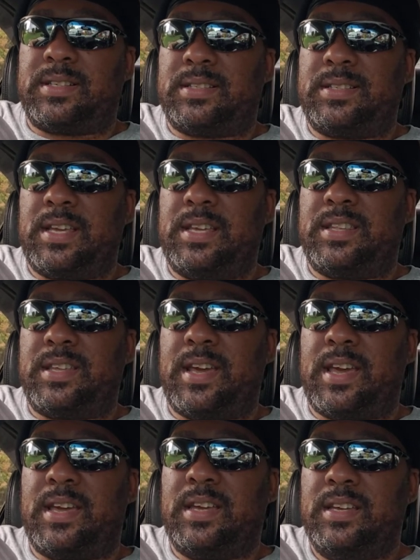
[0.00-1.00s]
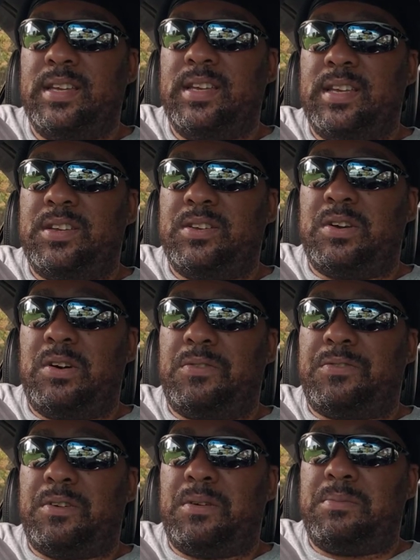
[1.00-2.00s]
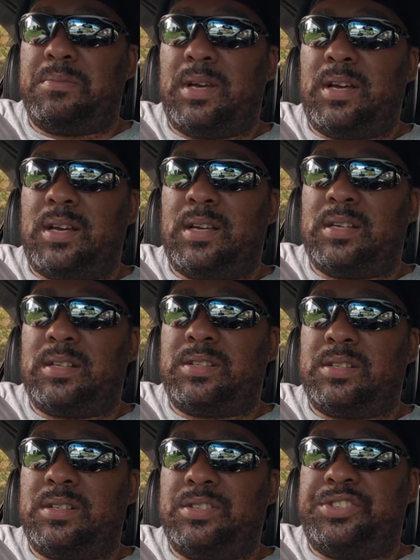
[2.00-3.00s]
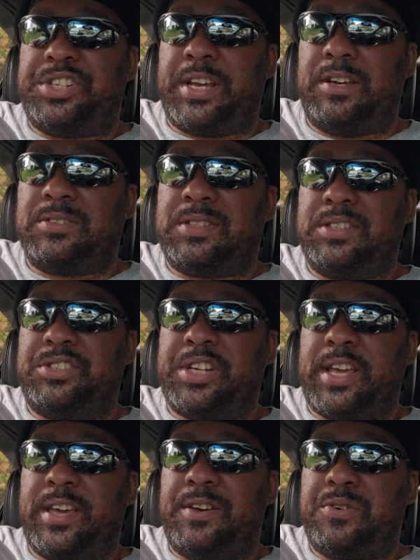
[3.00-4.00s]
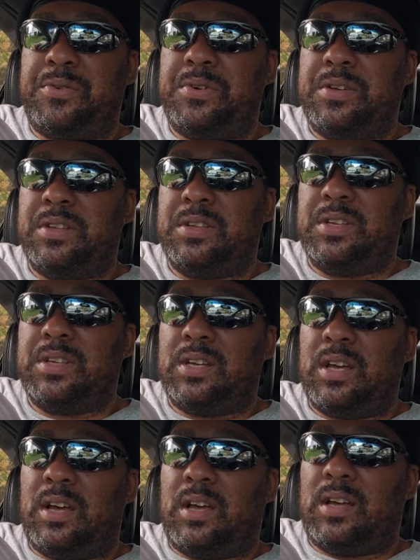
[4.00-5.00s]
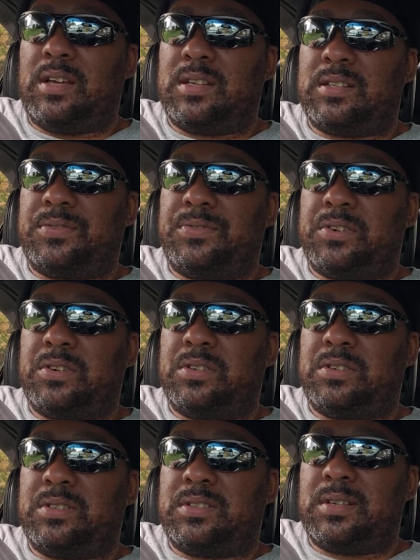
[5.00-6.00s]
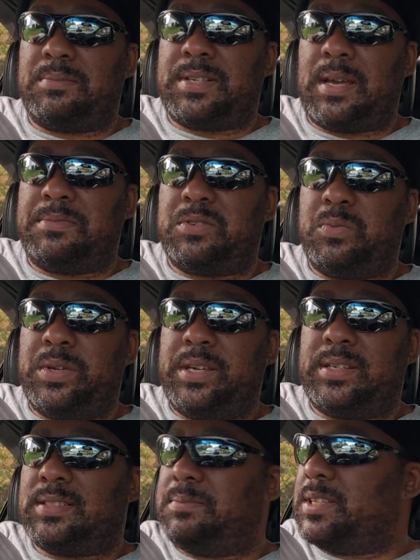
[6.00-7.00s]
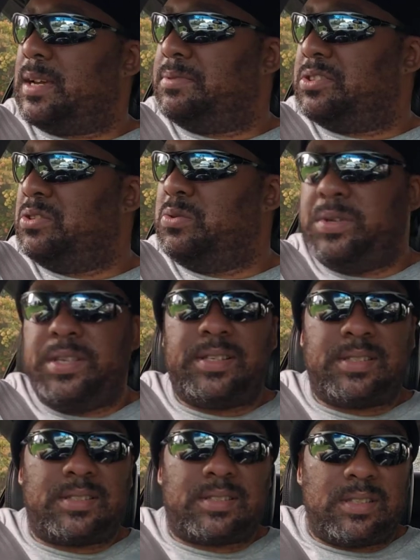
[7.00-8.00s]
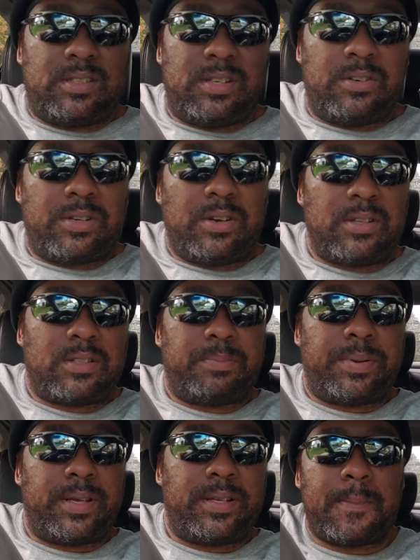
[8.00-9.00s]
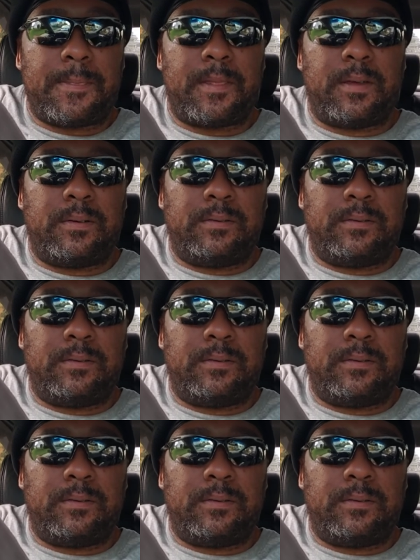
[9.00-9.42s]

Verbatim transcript: I'll tell you that. You go from uh, jail to jail uh, for sometimes a week, sometimes two weeks. You know, it all depends.